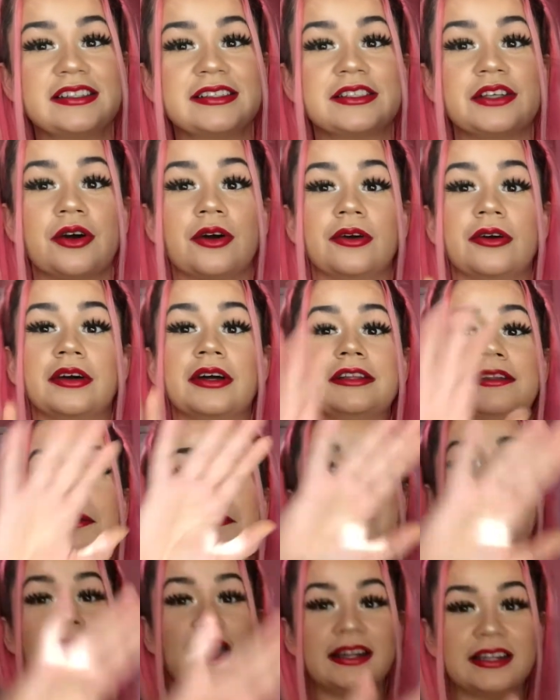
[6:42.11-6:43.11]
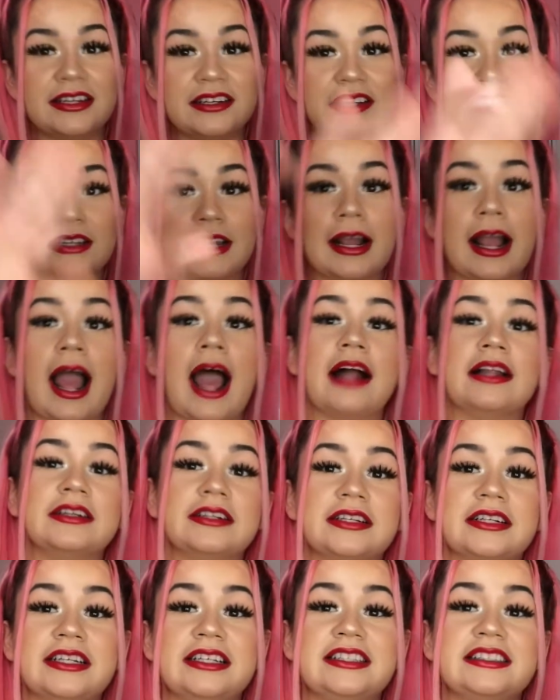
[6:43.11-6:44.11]
So depending on the
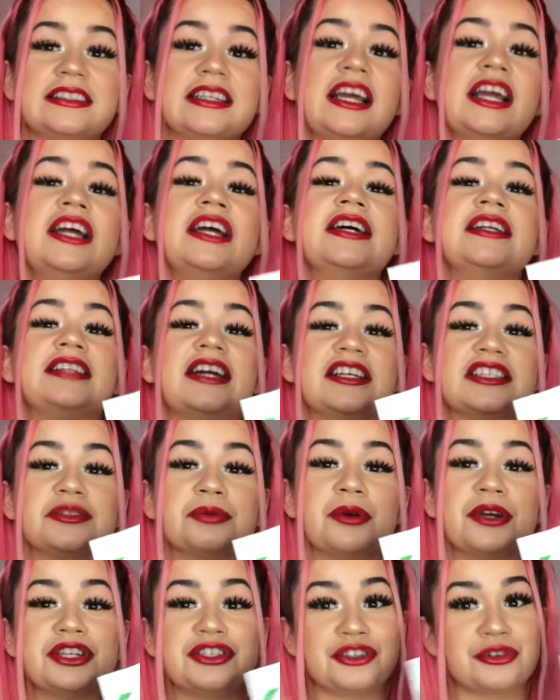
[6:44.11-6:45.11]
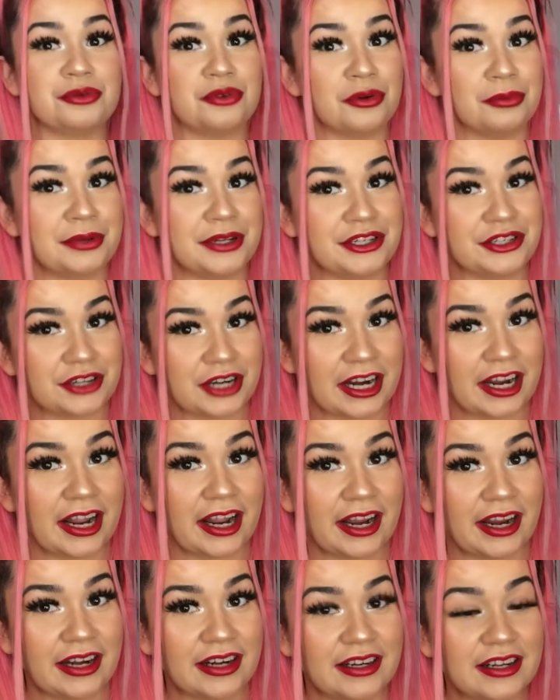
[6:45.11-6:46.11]
calories, that's what you will be
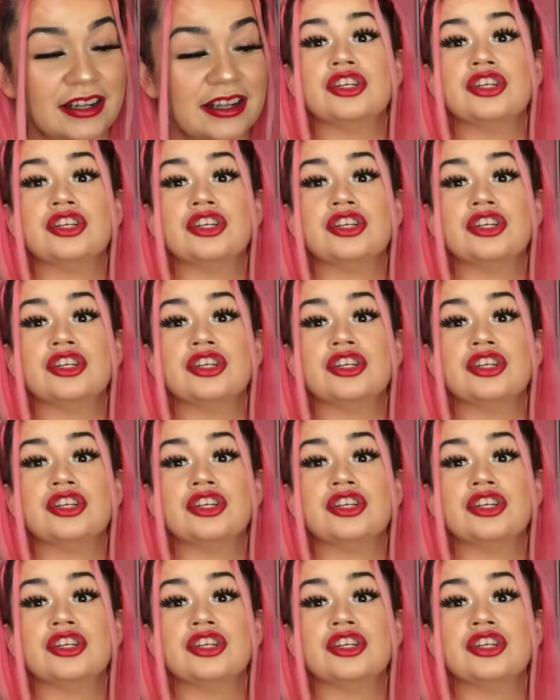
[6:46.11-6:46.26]
drinking.